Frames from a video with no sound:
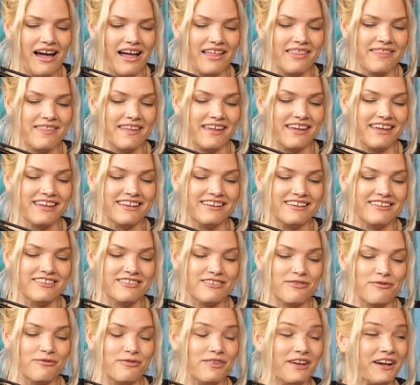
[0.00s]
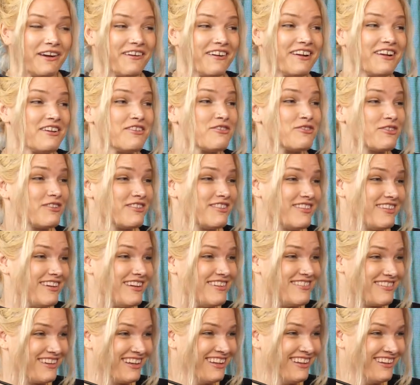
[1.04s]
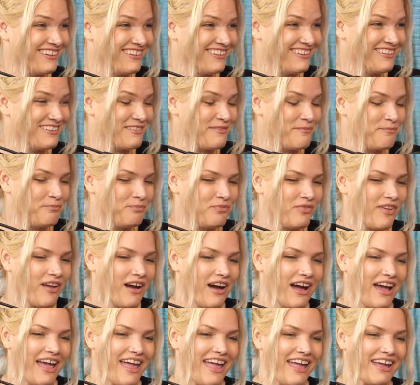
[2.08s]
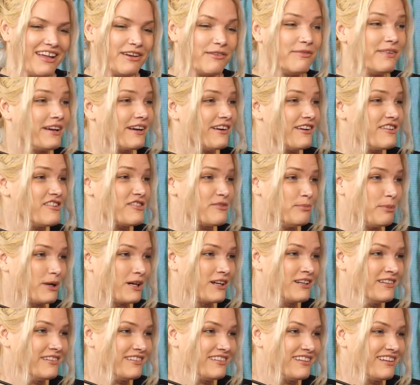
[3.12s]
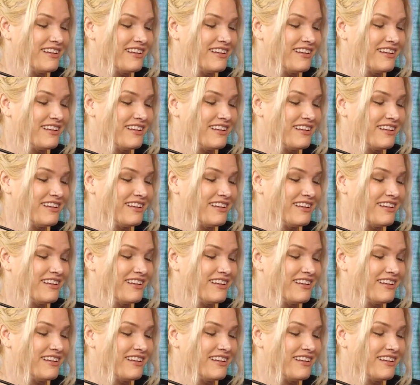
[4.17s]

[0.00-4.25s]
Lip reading: think it is very strategig and very smart.